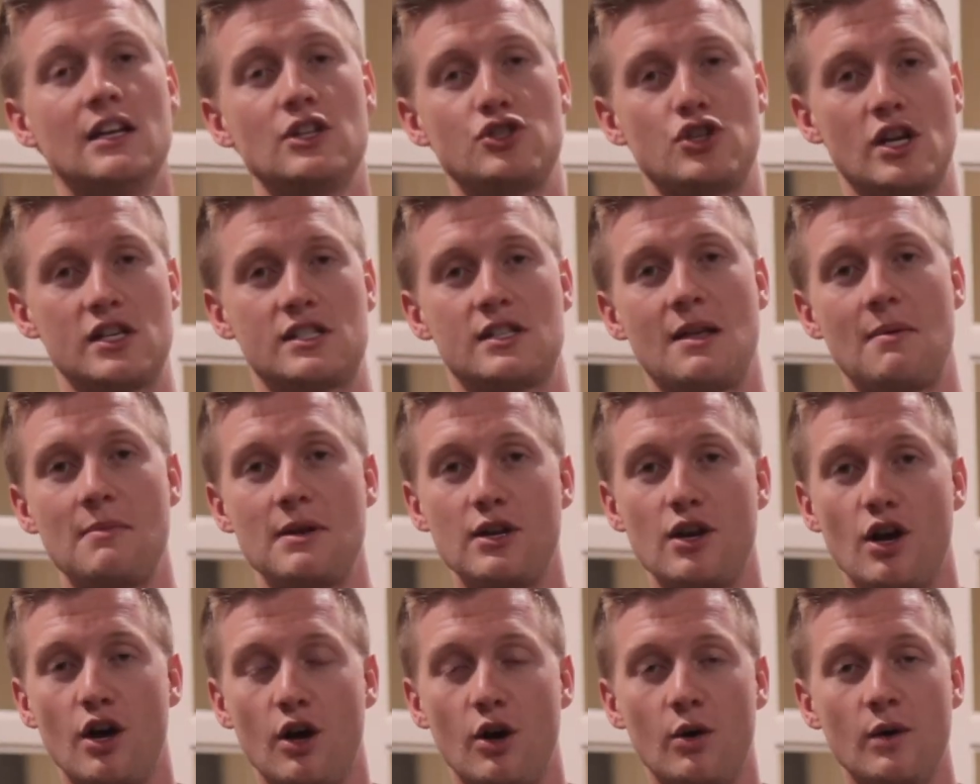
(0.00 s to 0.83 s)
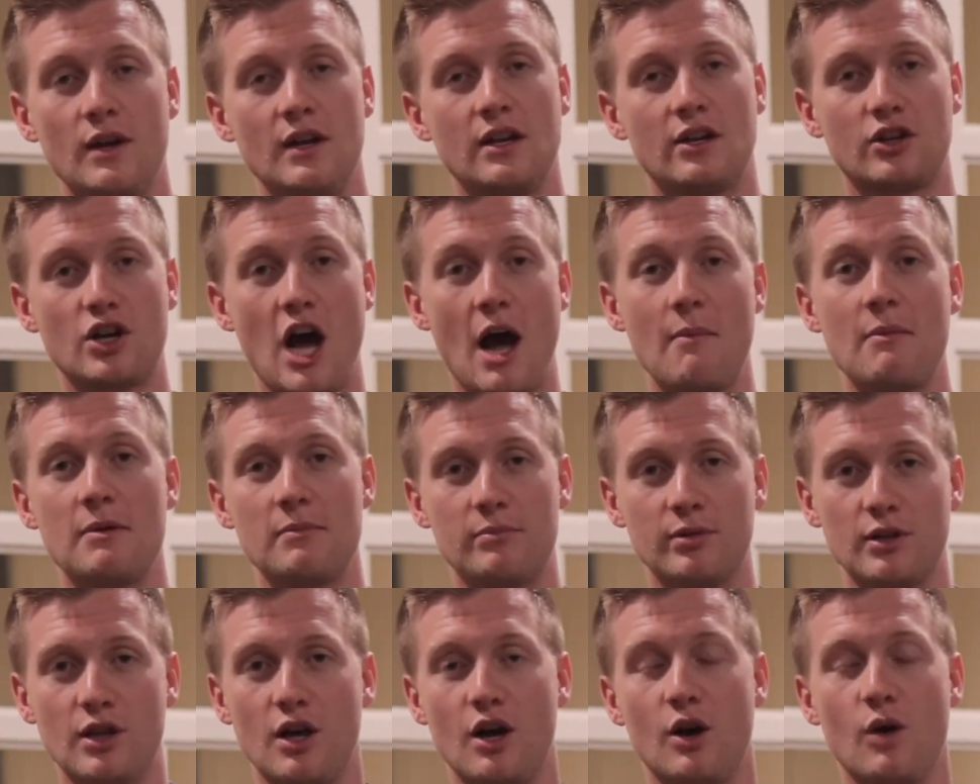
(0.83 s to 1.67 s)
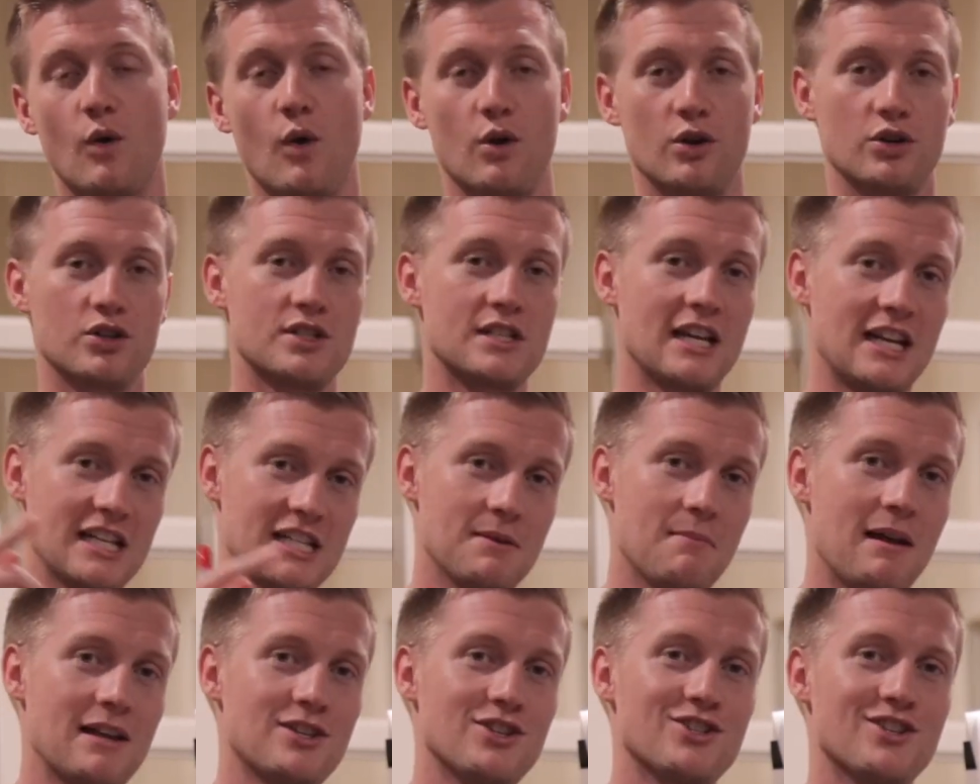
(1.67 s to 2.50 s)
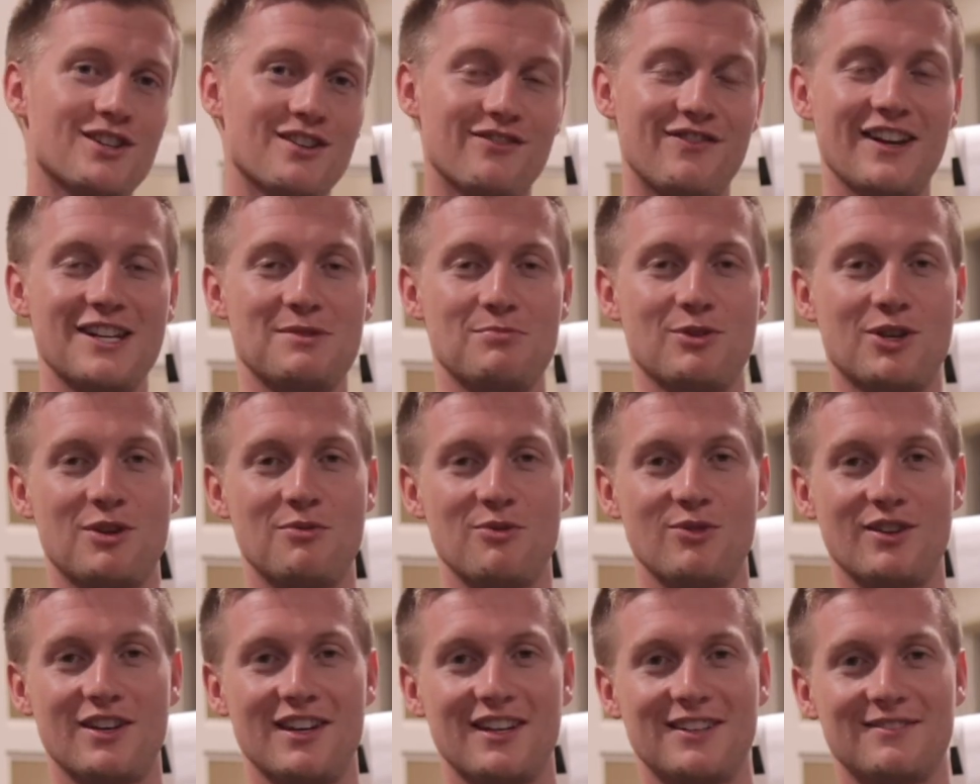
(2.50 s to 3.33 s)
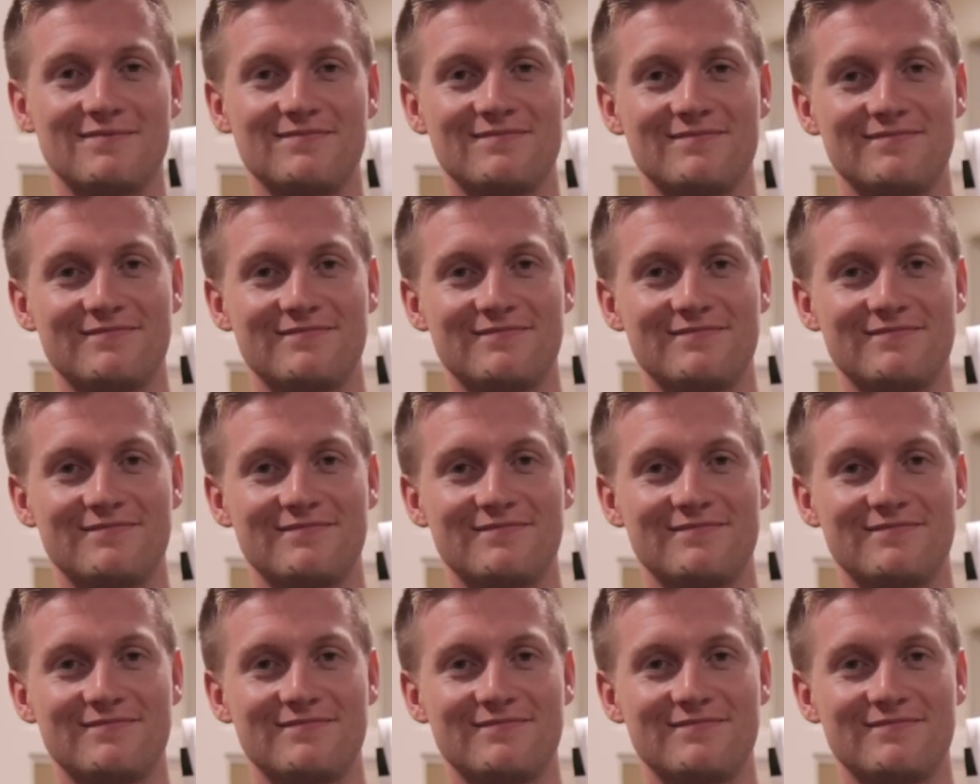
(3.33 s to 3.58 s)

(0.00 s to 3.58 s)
Just let me know, comment below, or send us a message in the Facebook community.